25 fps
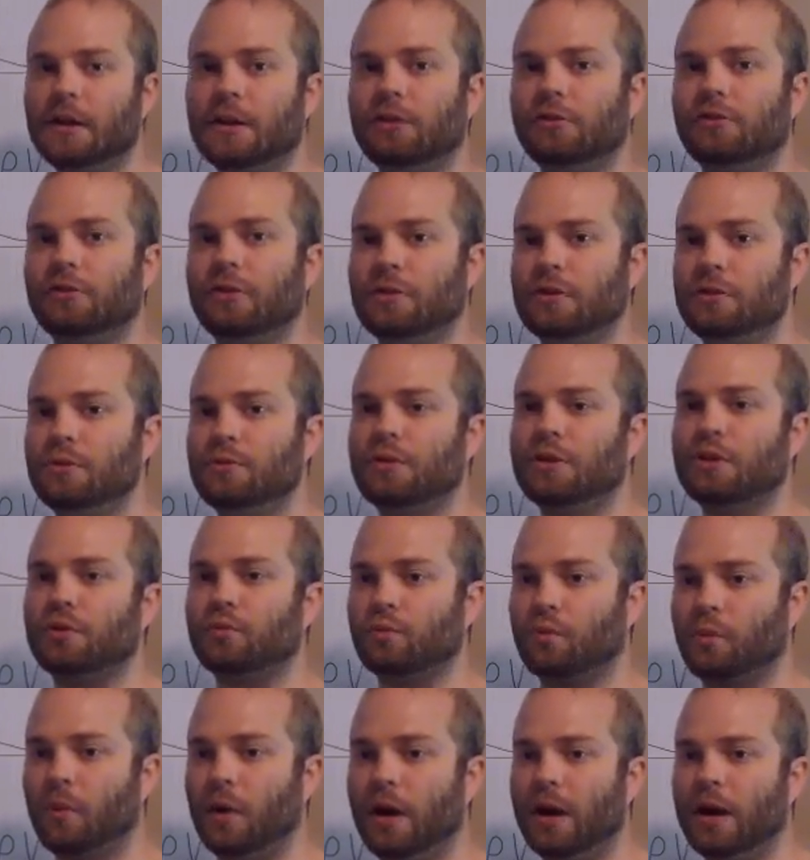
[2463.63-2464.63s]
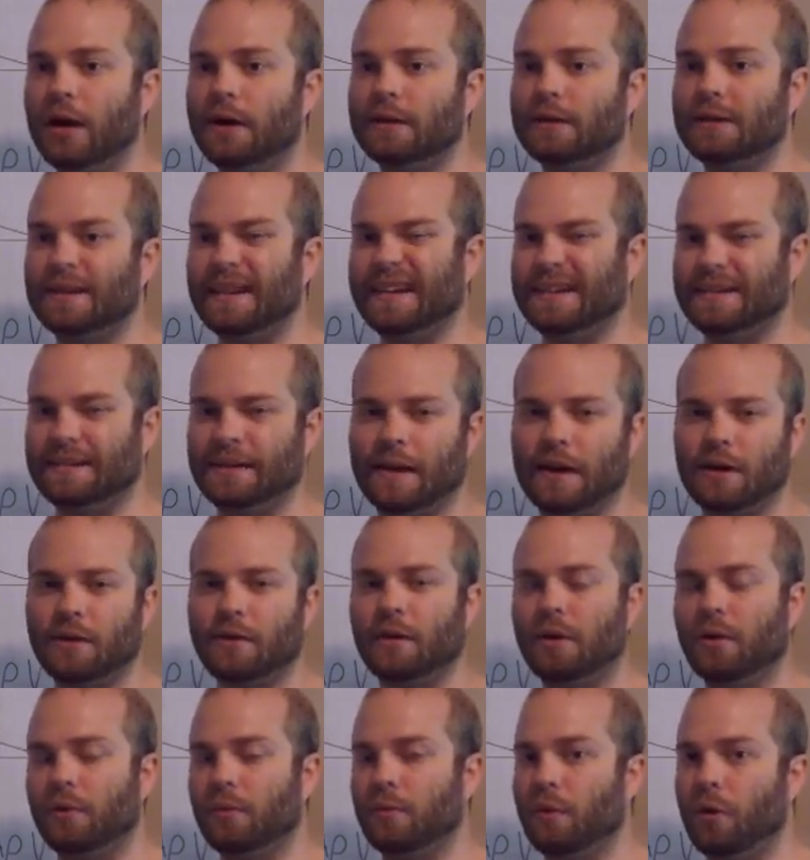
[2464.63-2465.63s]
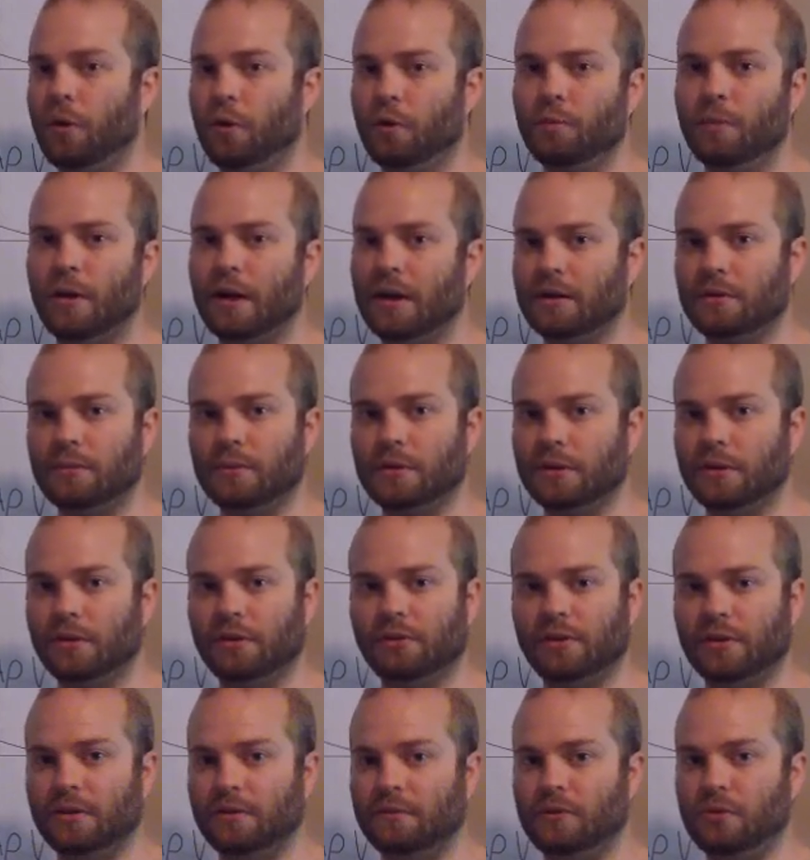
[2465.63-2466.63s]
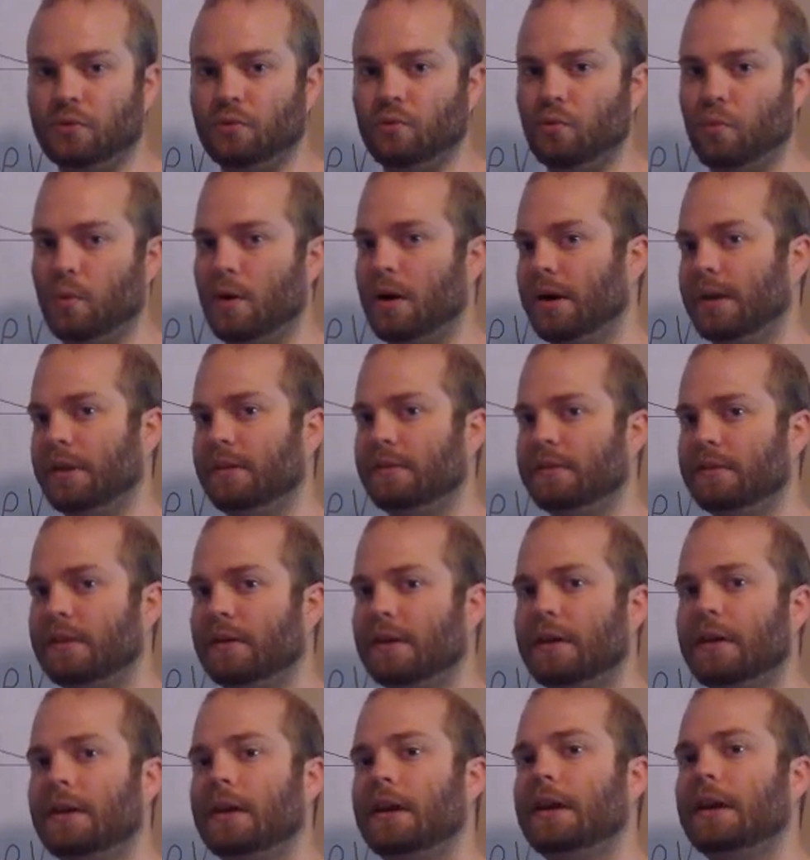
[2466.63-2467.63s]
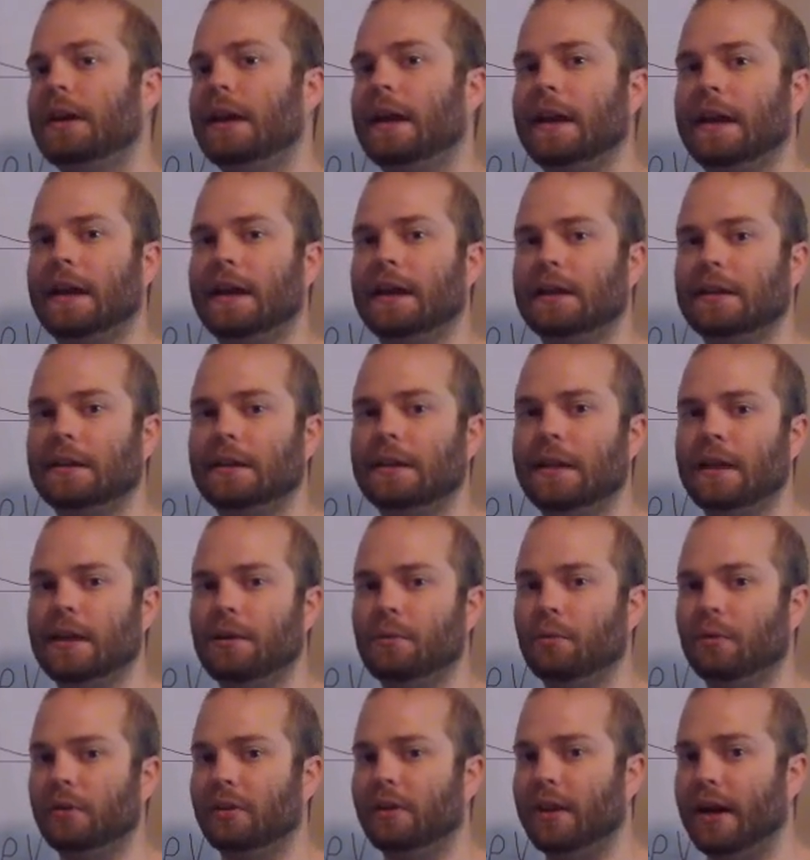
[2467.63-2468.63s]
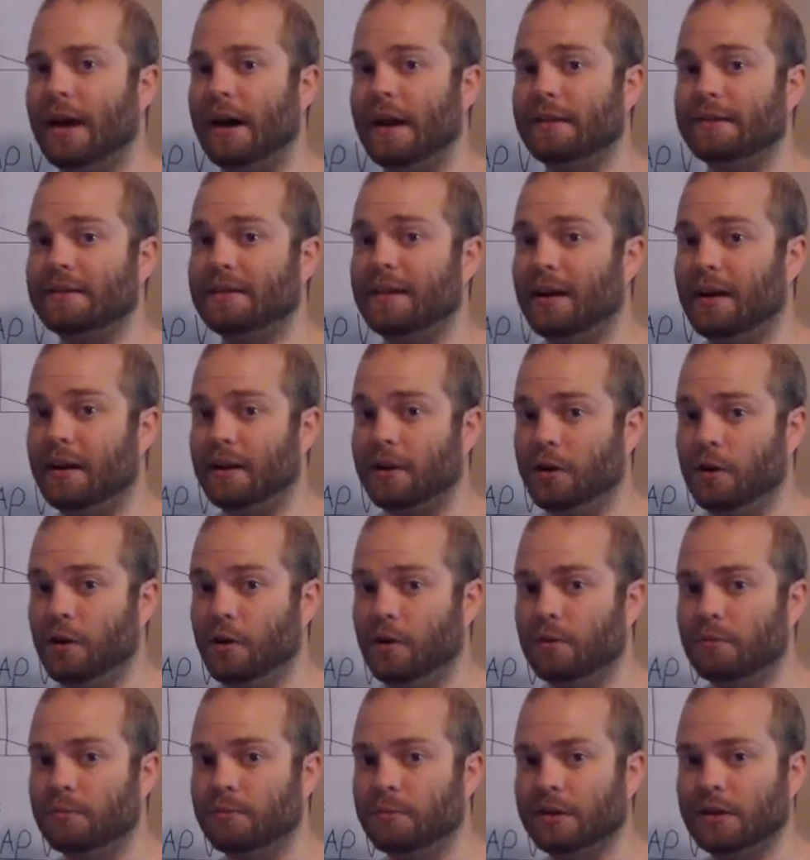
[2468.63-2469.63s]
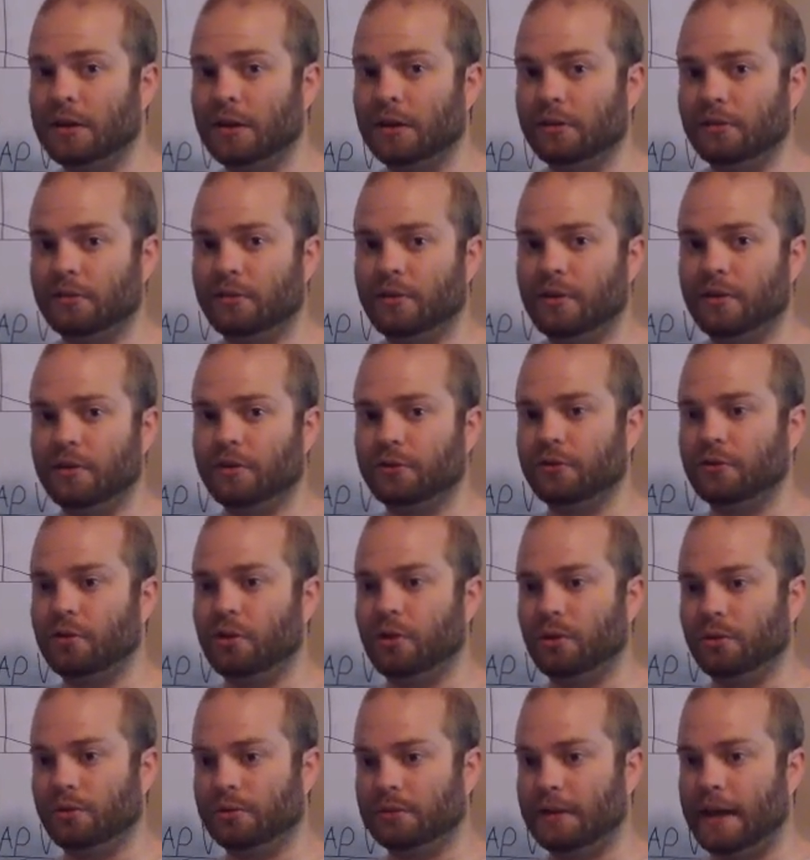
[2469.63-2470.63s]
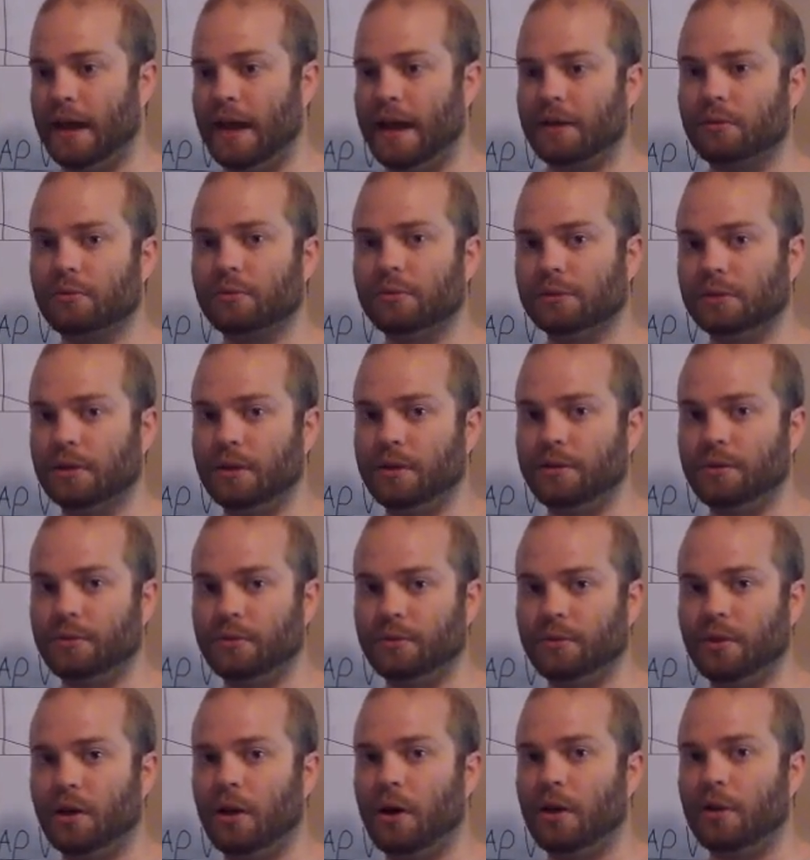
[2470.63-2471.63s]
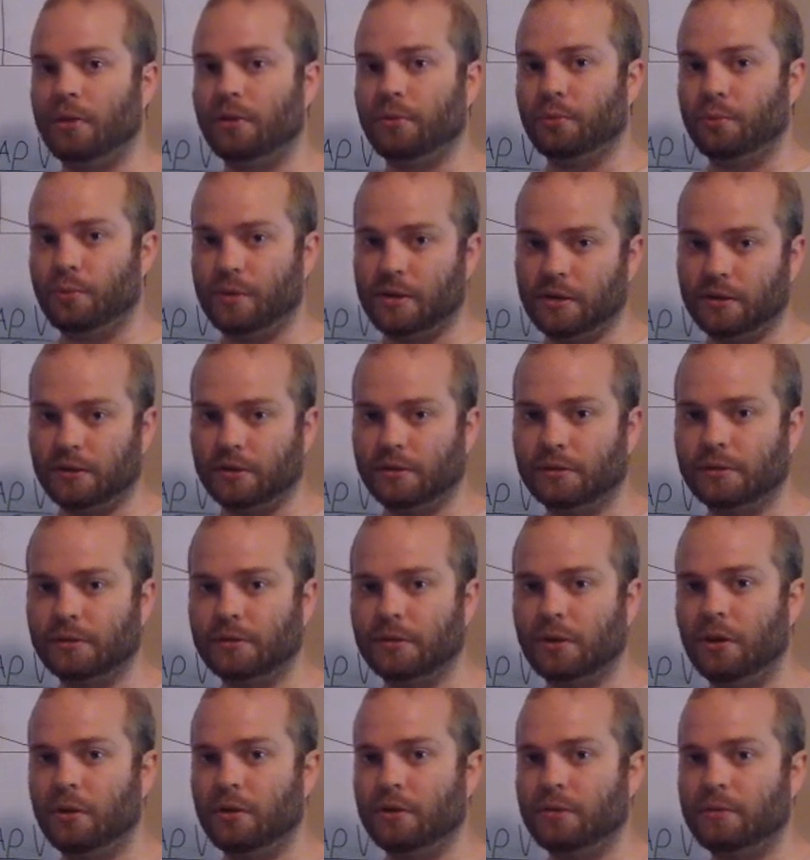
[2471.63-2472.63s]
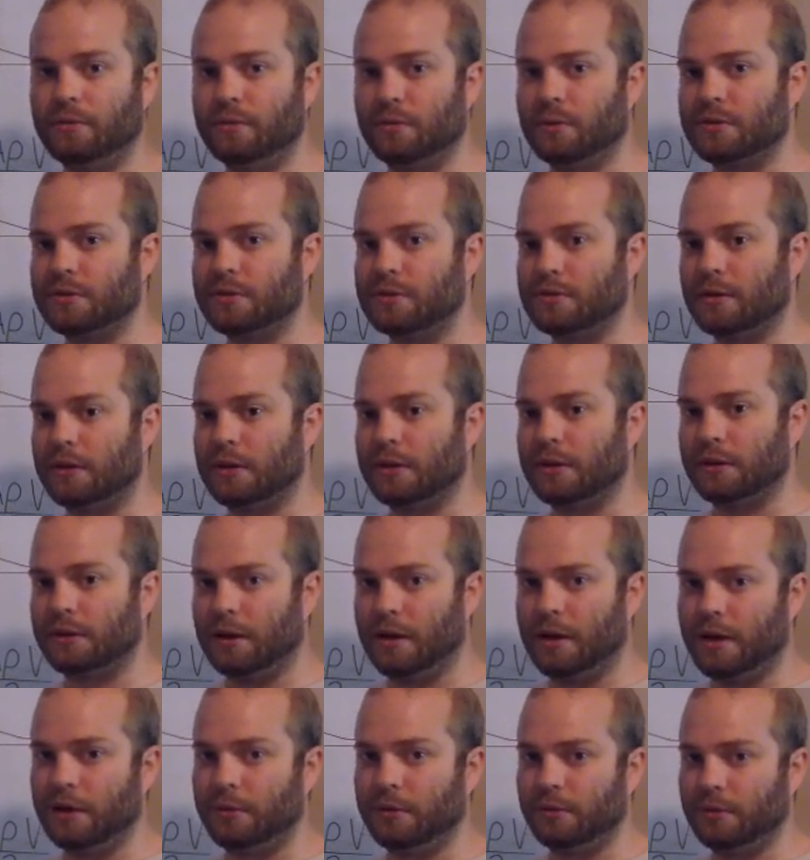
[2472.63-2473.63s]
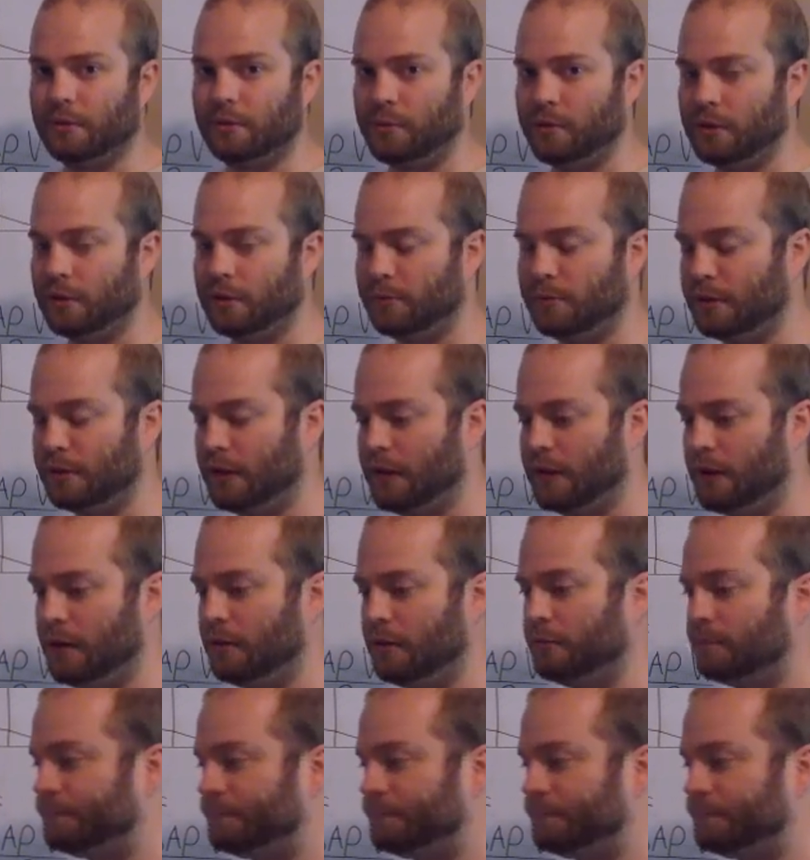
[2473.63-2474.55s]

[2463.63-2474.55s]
So you can run like narrow road bike wheels if you want, and they will not taco because there's no lateral load on the wheel. All the forces are in line with the wheel plane.